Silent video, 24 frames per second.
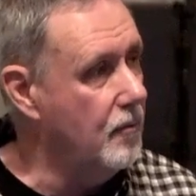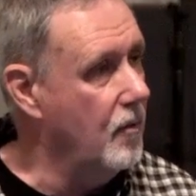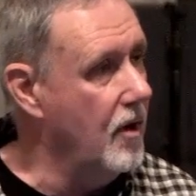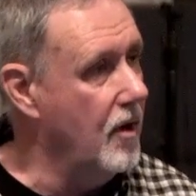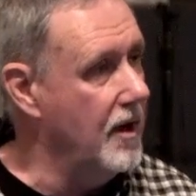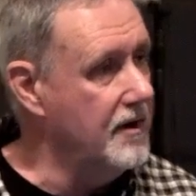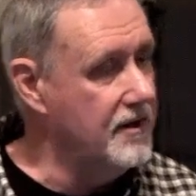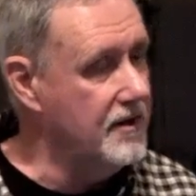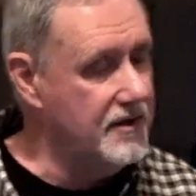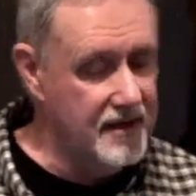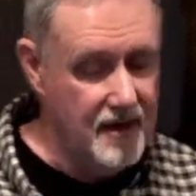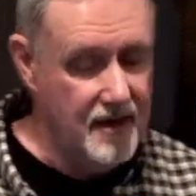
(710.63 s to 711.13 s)

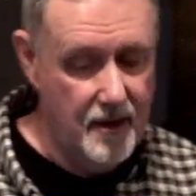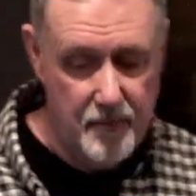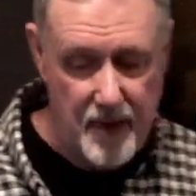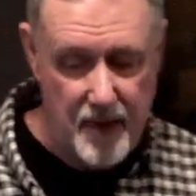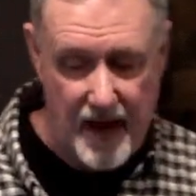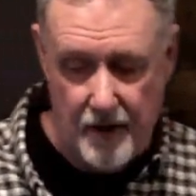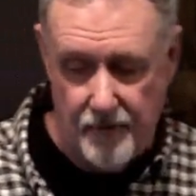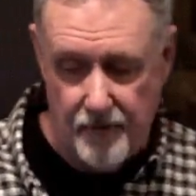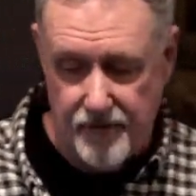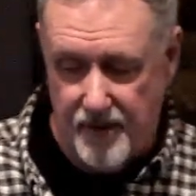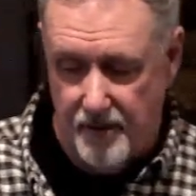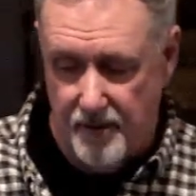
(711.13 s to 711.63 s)
What is it
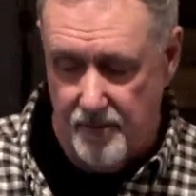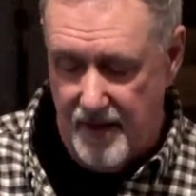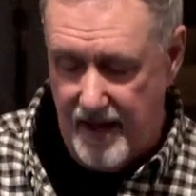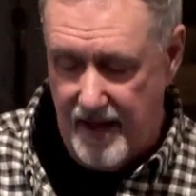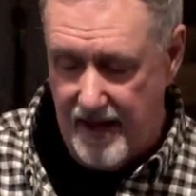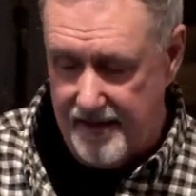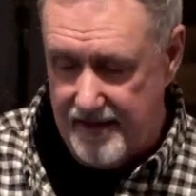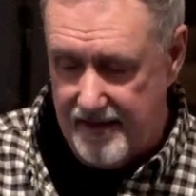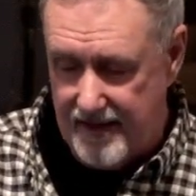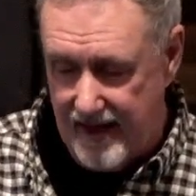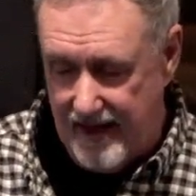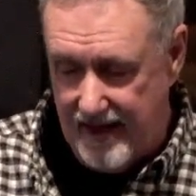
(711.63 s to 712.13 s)
about them
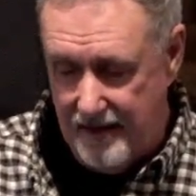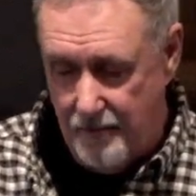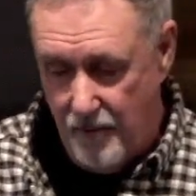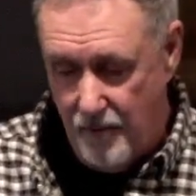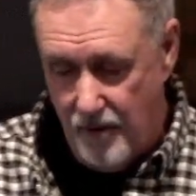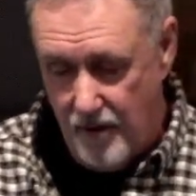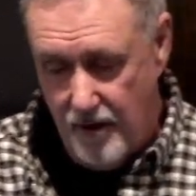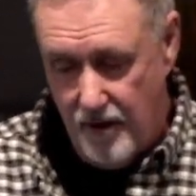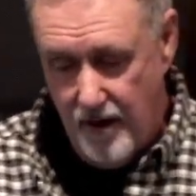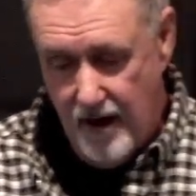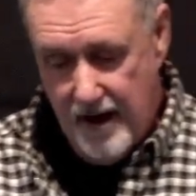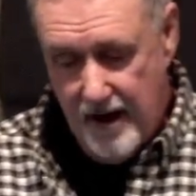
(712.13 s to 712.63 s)
that they
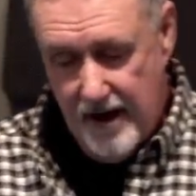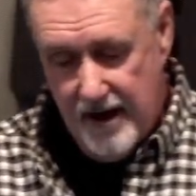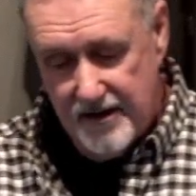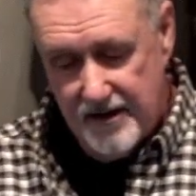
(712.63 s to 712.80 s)
were